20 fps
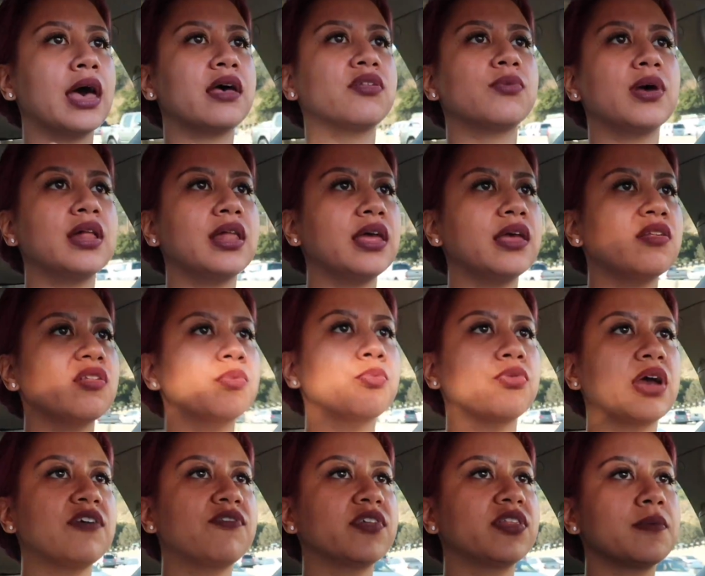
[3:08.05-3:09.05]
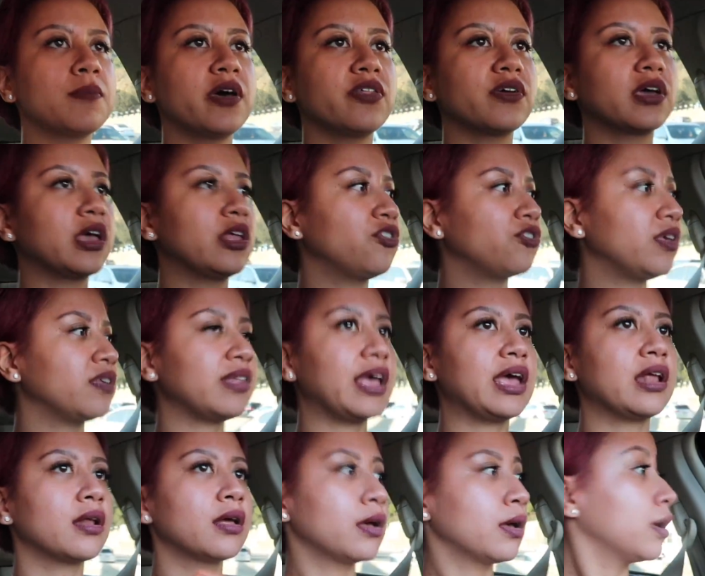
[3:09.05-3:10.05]
As well as pray for those other countries
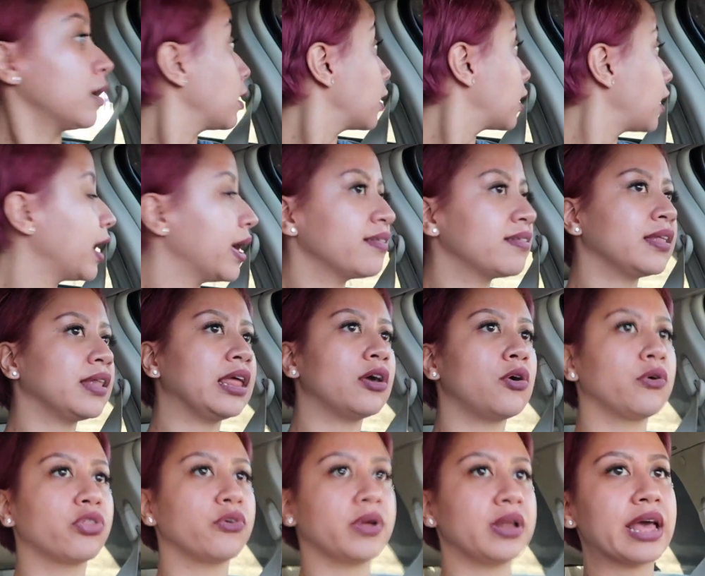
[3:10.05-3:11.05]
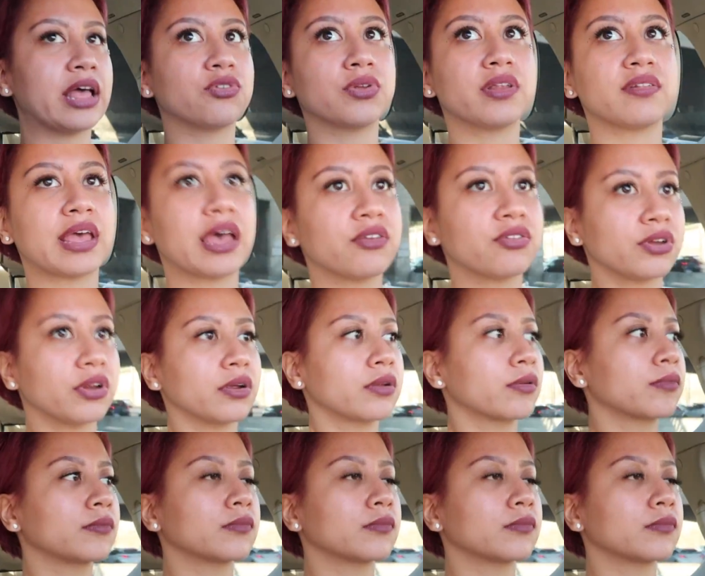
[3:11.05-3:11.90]
that constantly go through a natural disaster.